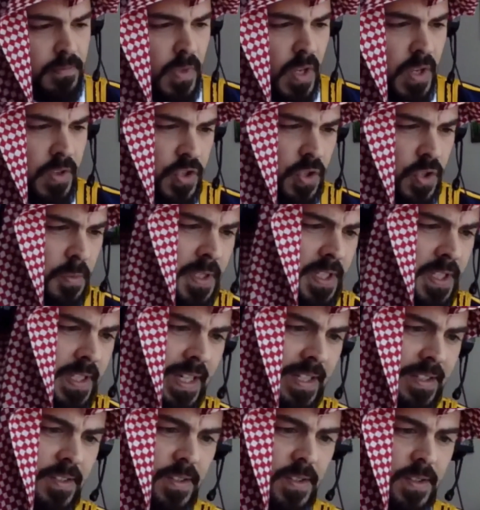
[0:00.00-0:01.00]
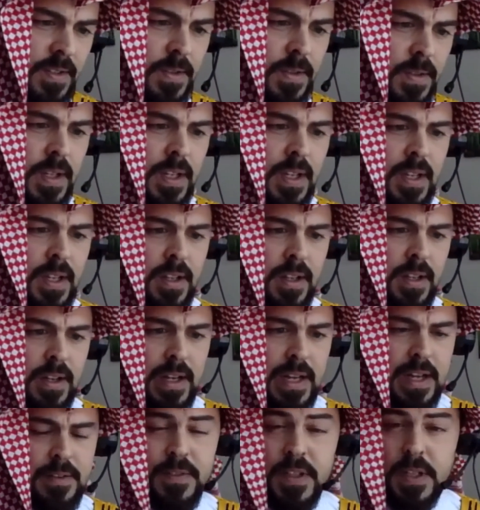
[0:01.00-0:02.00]
Show me that you
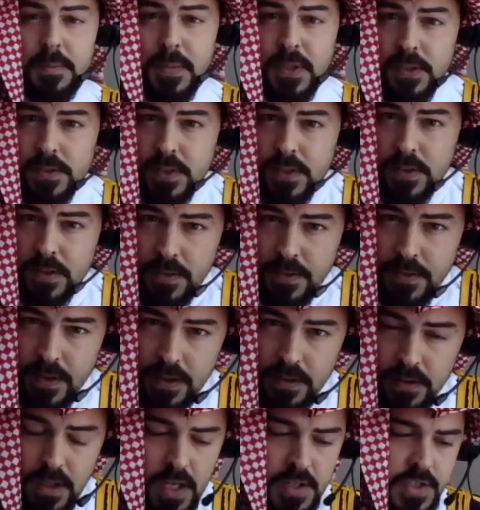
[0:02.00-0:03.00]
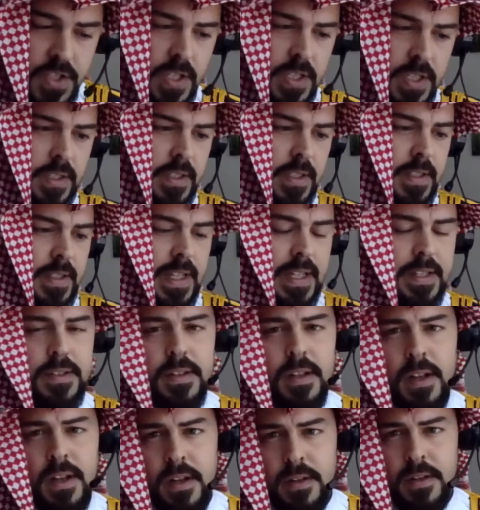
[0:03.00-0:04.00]
have the ability to think logically, that
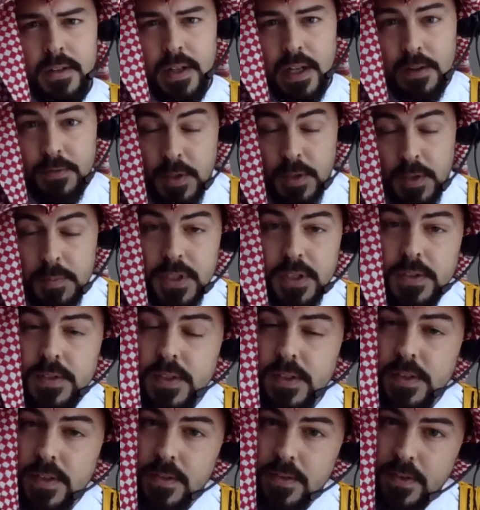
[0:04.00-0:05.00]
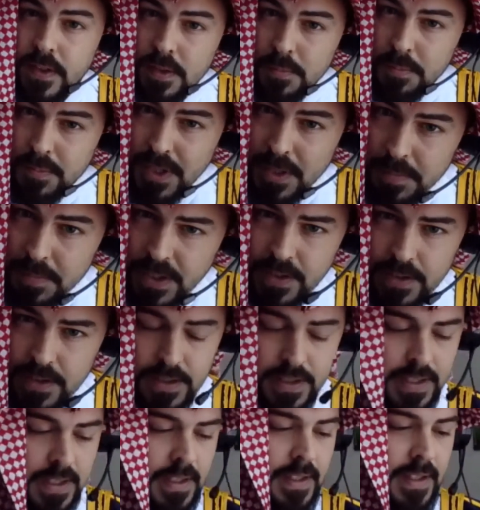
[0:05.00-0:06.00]
you have the ability to think
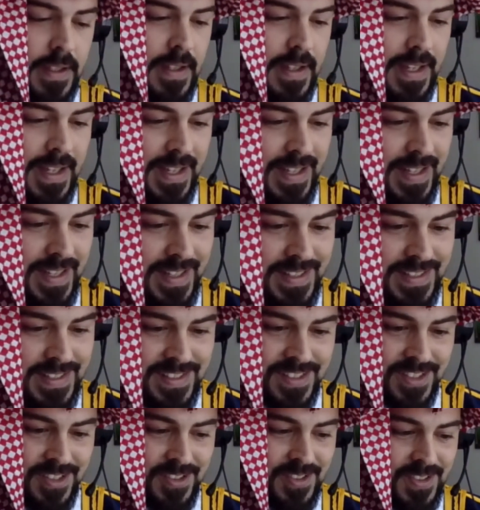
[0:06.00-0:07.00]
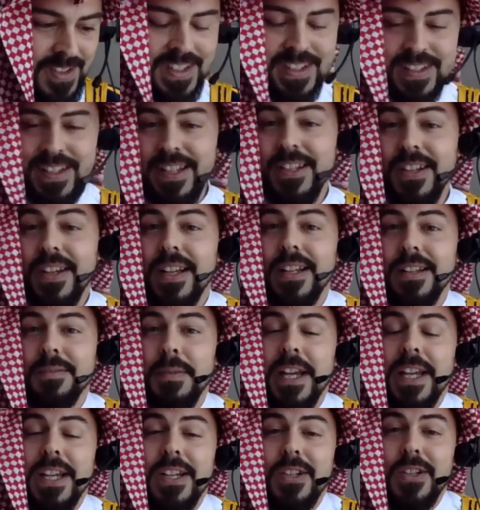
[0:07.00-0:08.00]
biblically, and so that you can
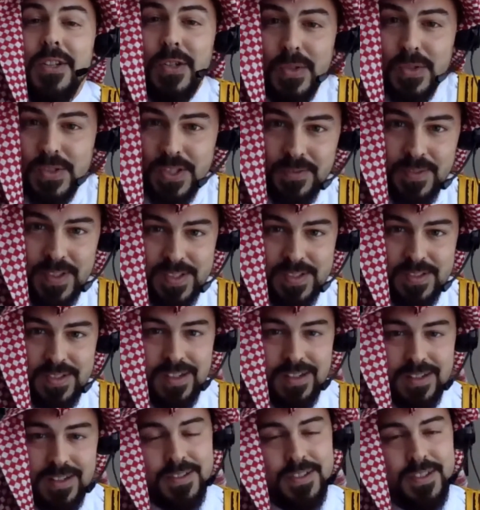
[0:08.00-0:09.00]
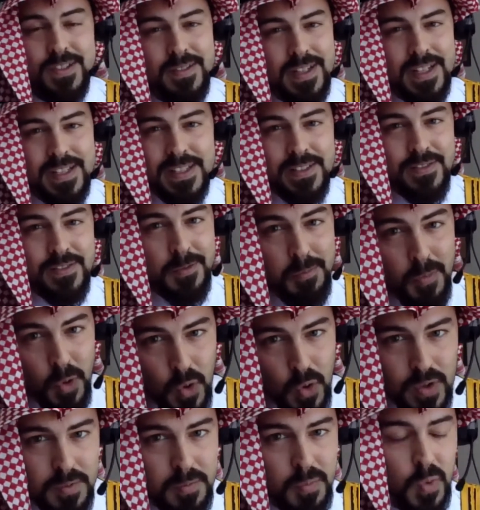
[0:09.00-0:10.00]
make good use of this knowledge. That's even
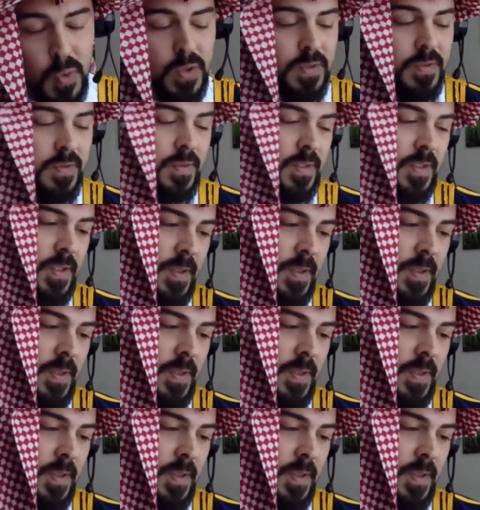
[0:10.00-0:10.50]
more important.